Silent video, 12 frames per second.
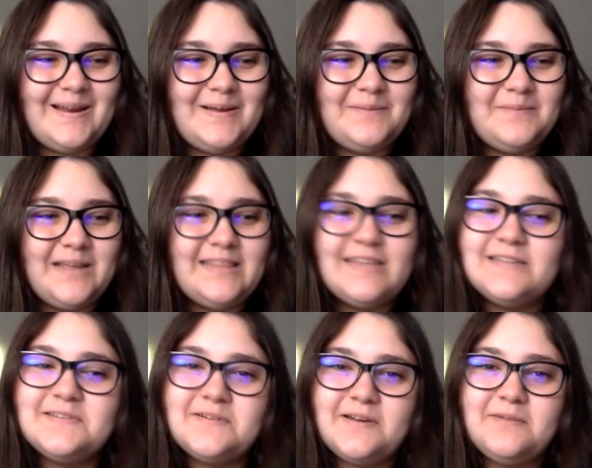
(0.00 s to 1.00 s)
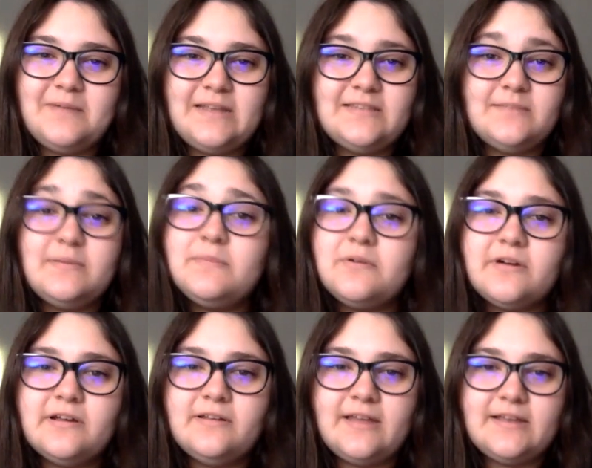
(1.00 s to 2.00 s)
I think it's a great way to
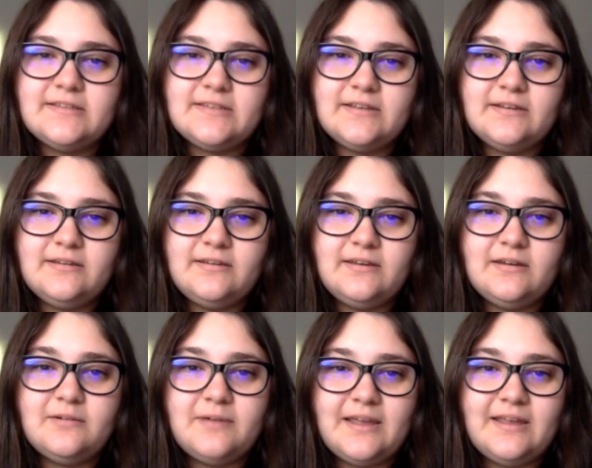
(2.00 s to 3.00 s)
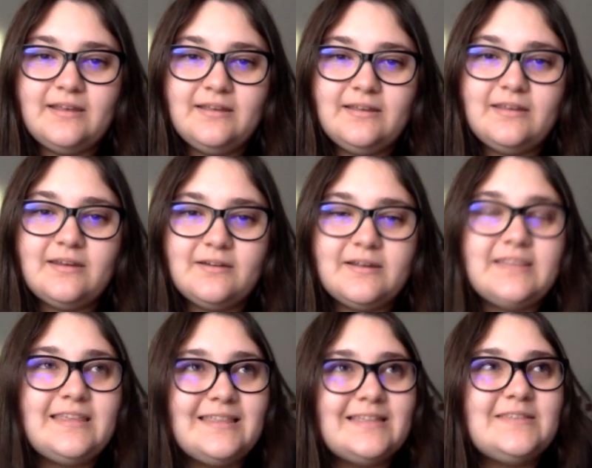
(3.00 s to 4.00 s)
memorialize it in a way. I
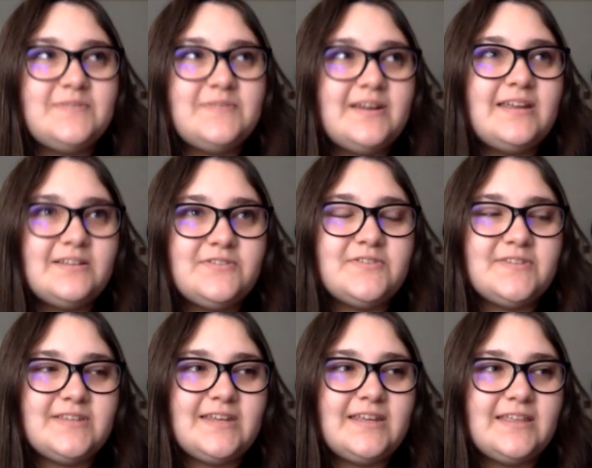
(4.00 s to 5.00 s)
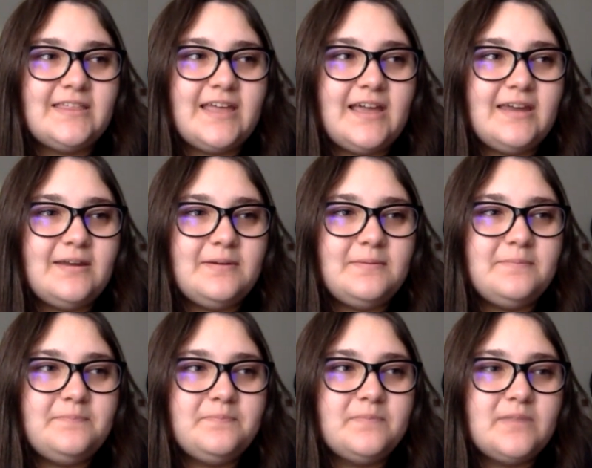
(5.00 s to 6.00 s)
think that's very interesting that
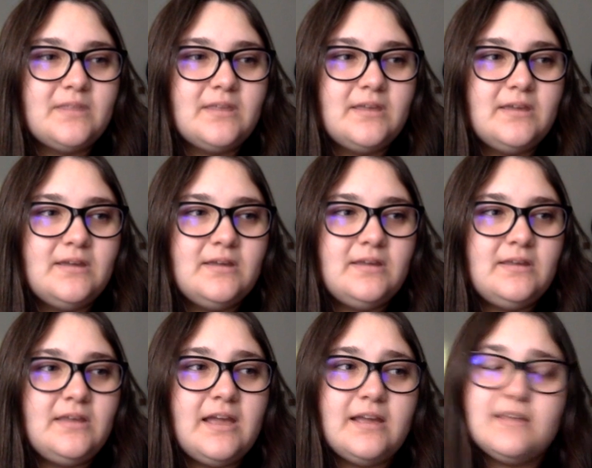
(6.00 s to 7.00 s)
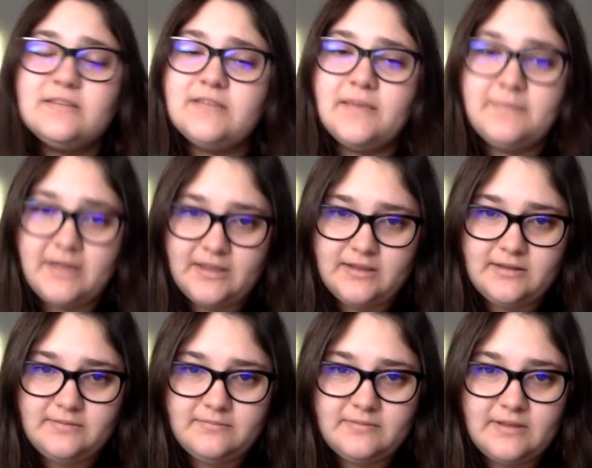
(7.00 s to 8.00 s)
yeah, because
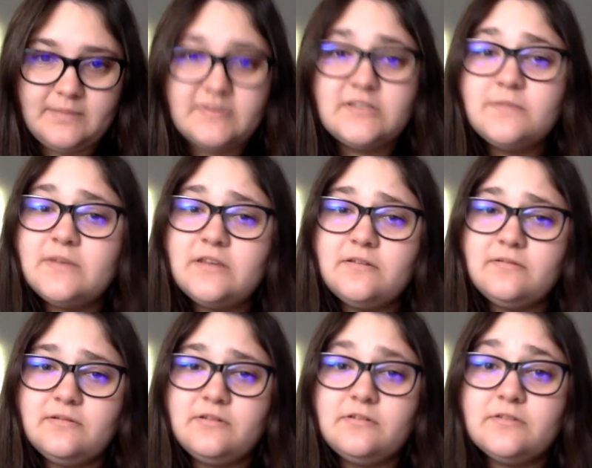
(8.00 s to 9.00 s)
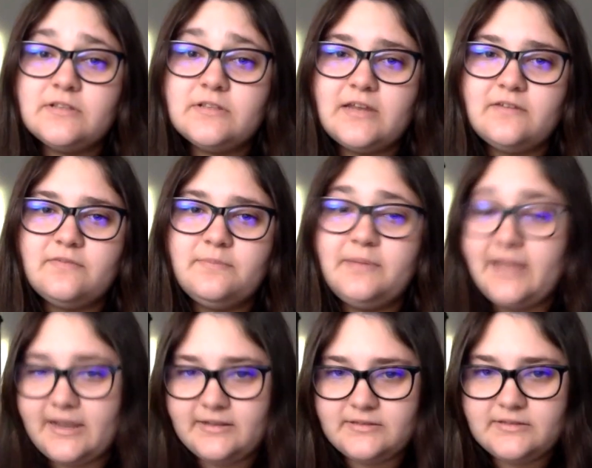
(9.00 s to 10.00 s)
I'm assuming you use a lot of
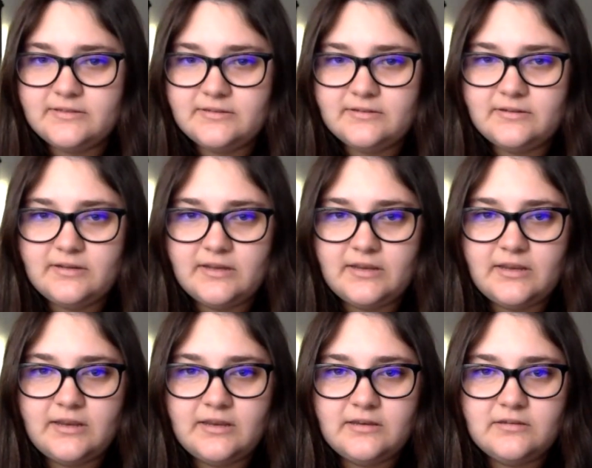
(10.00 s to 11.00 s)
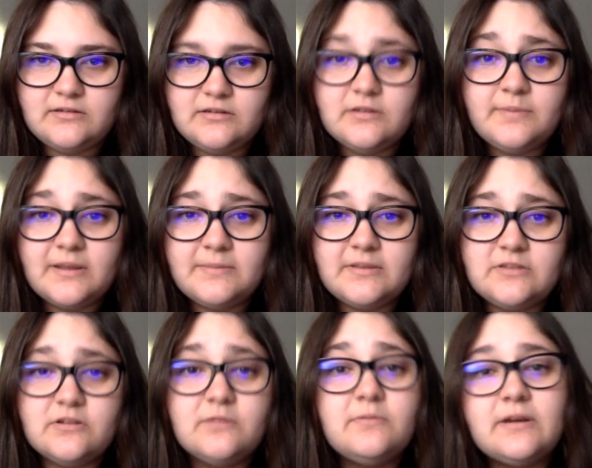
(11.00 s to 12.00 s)
plants and your pigments,
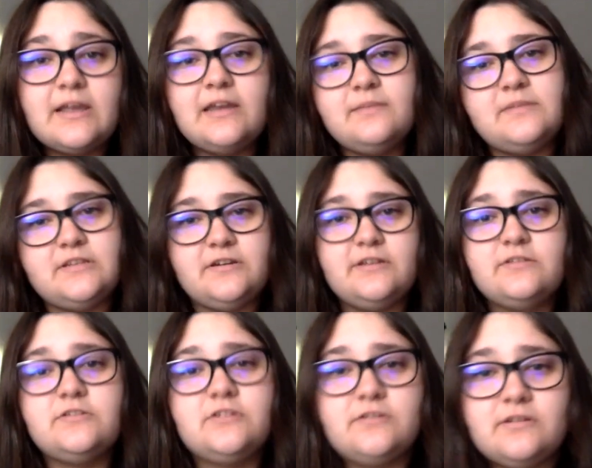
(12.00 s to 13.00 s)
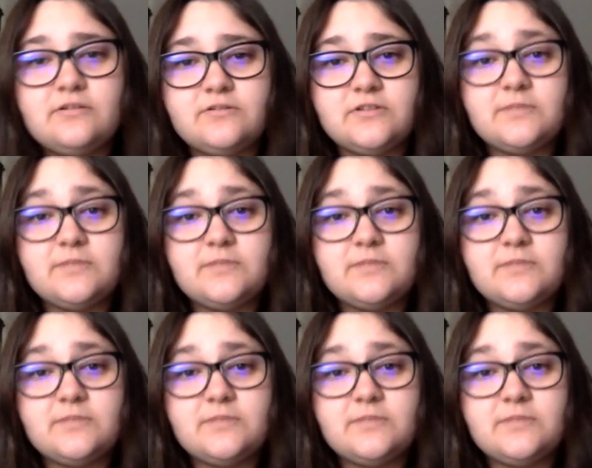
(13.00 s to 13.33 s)
or what kind of materials do you use to